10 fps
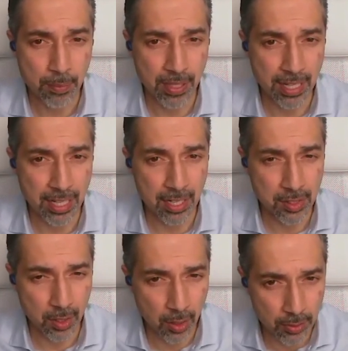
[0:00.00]
but it
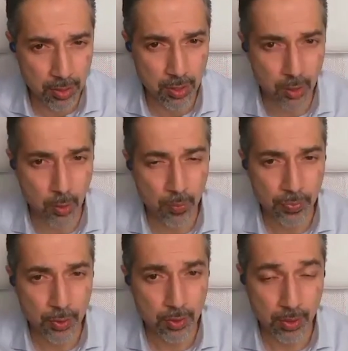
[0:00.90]
is
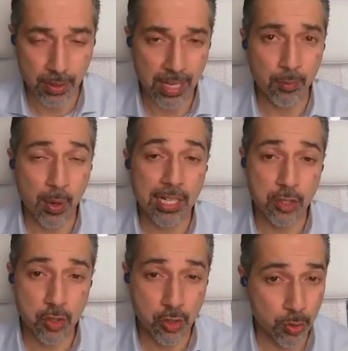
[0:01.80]
also, and while
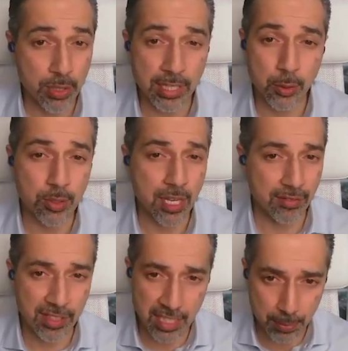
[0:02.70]
it's true that those
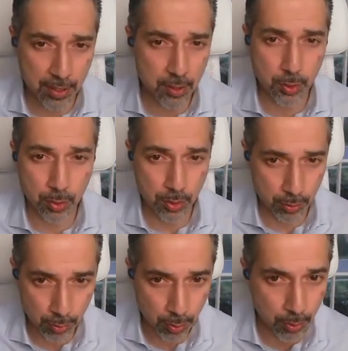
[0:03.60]
have deep
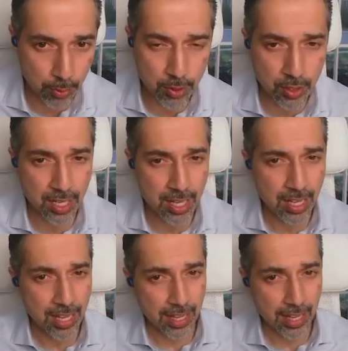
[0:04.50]
historical roots,